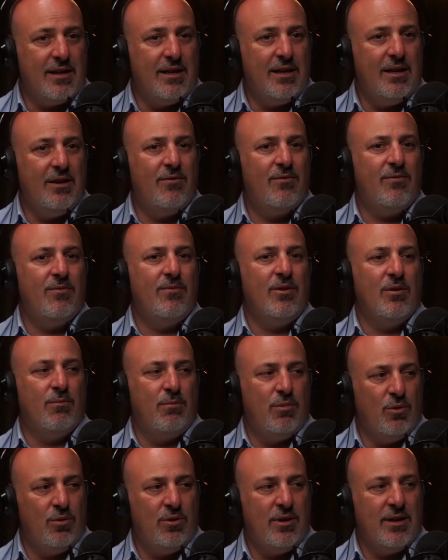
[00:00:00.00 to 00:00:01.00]
if your
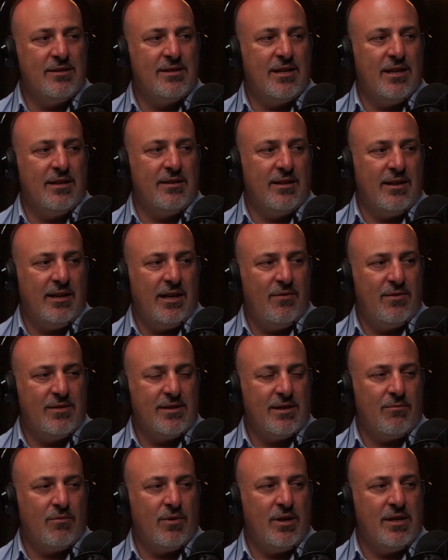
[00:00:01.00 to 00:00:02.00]
build does get delayed for
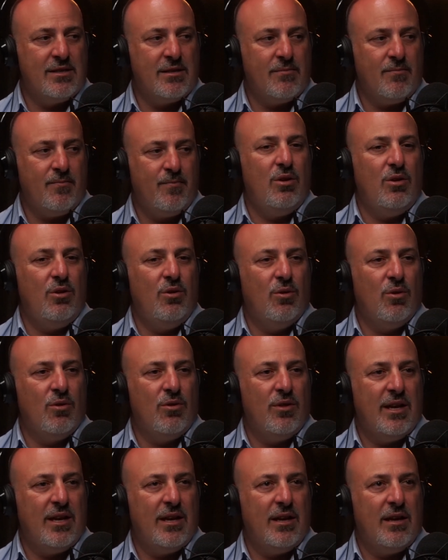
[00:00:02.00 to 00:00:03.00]
some reason, you're
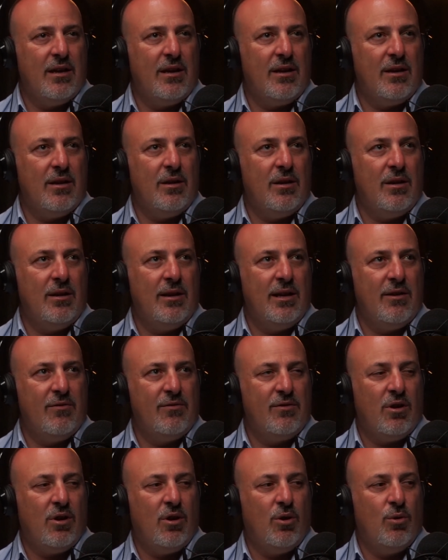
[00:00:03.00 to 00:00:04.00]
there
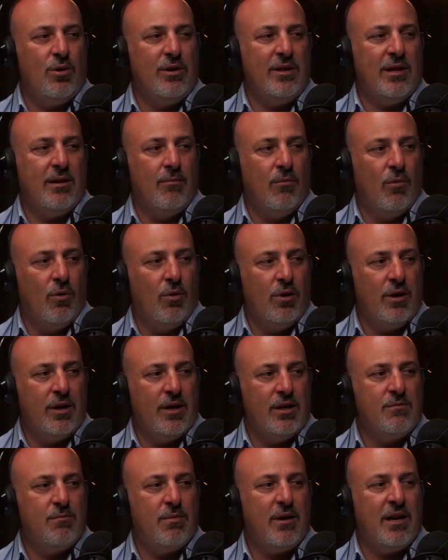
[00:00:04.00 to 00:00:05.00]
left holding that
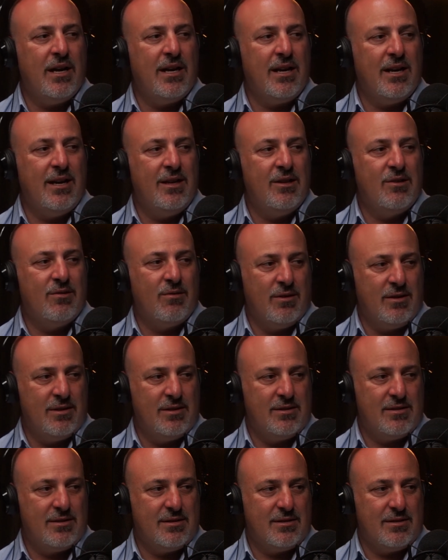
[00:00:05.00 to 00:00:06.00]
mortgage, paying
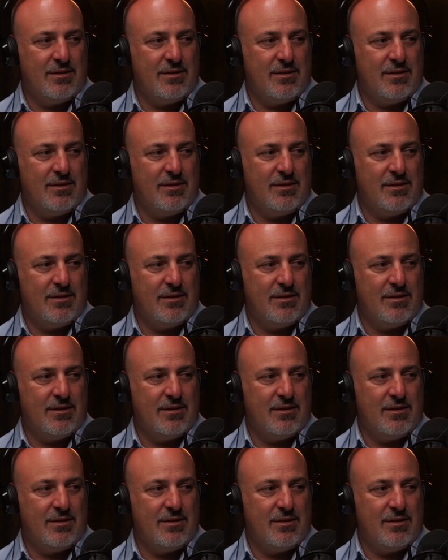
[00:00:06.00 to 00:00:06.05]
interest